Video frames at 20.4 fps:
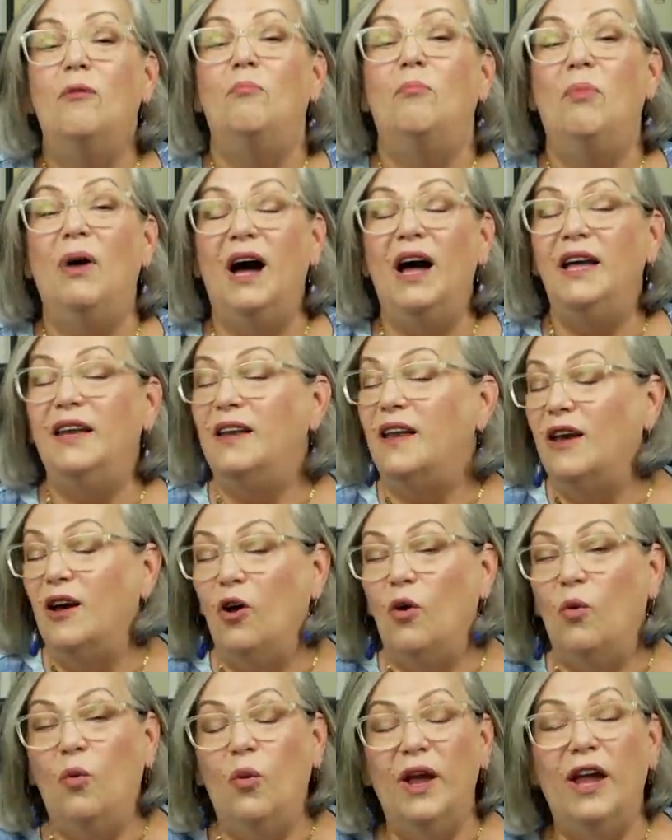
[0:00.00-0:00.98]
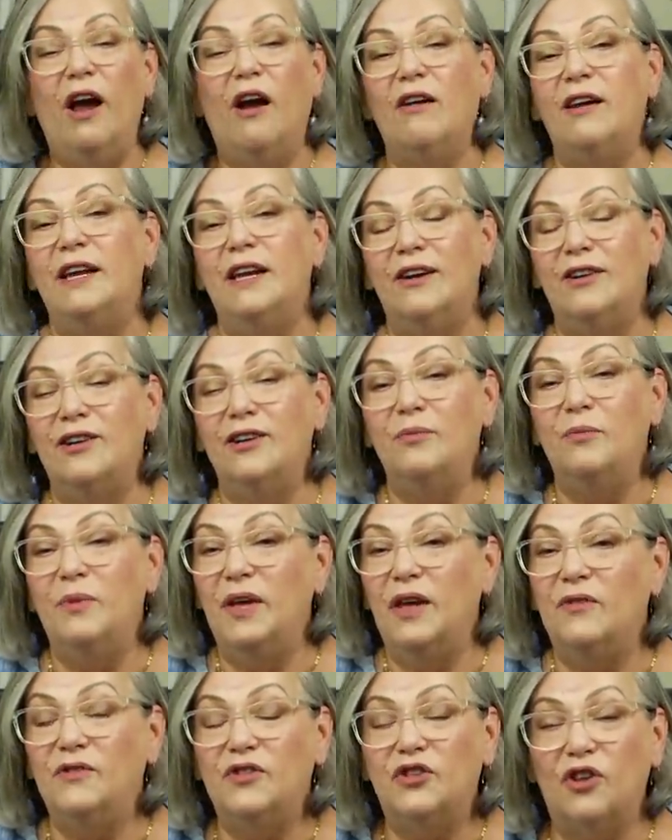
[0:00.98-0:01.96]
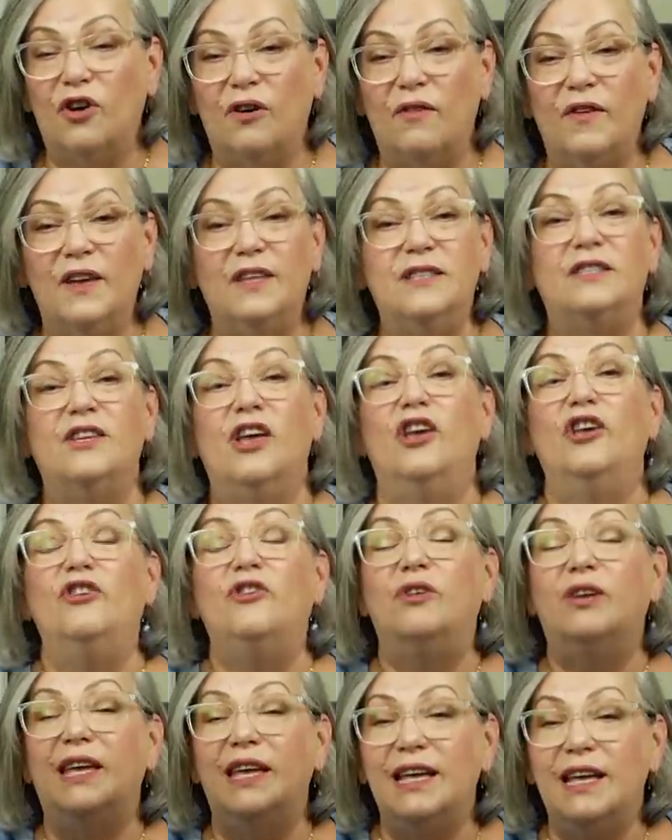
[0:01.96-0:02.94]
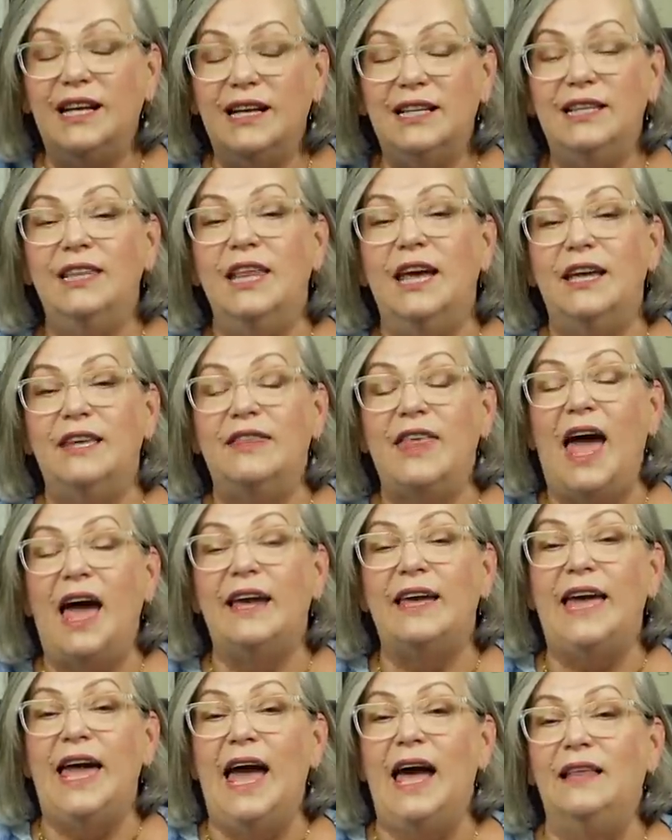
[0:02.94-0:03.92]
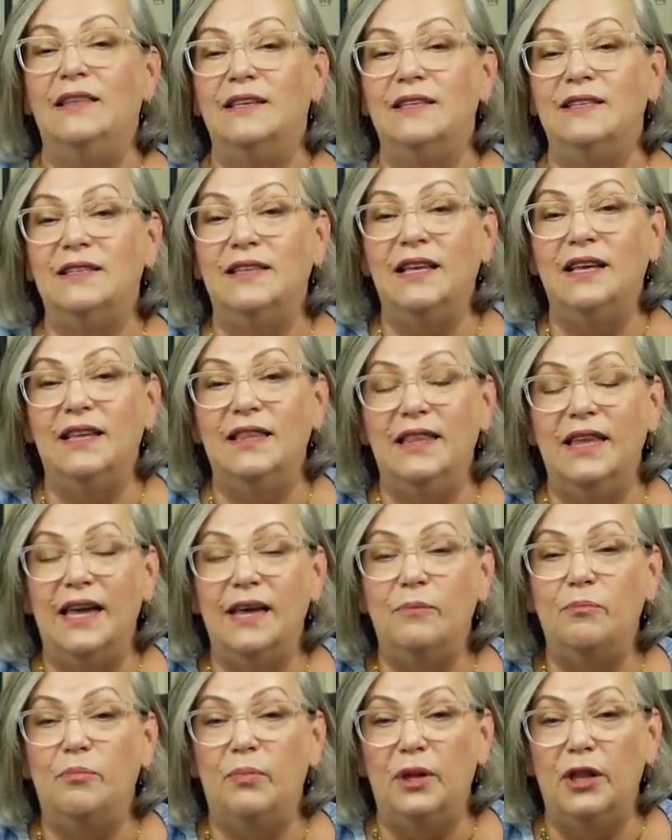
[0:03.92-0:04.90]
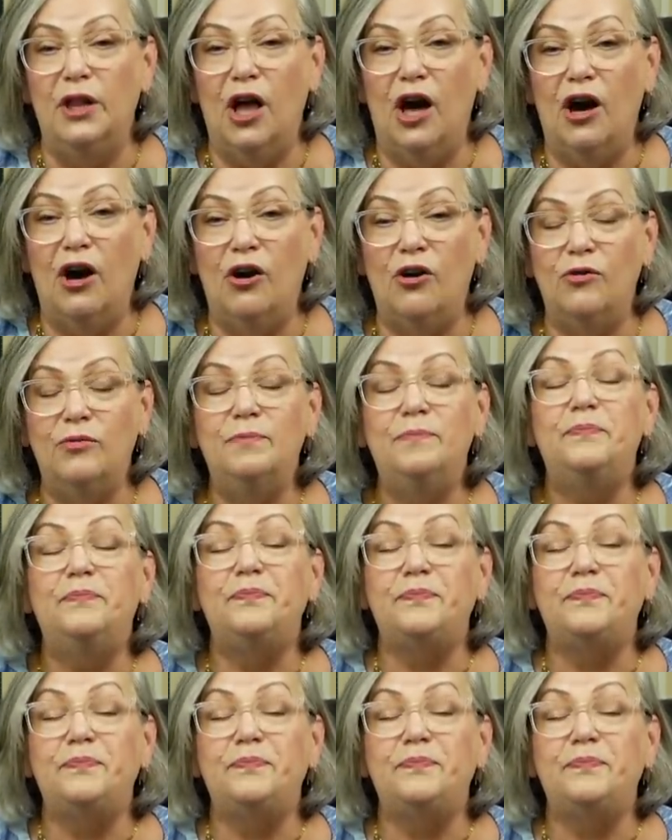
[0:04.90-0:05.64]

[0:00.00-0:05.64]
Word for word: But we are here to be of service. You can click that Calendly link below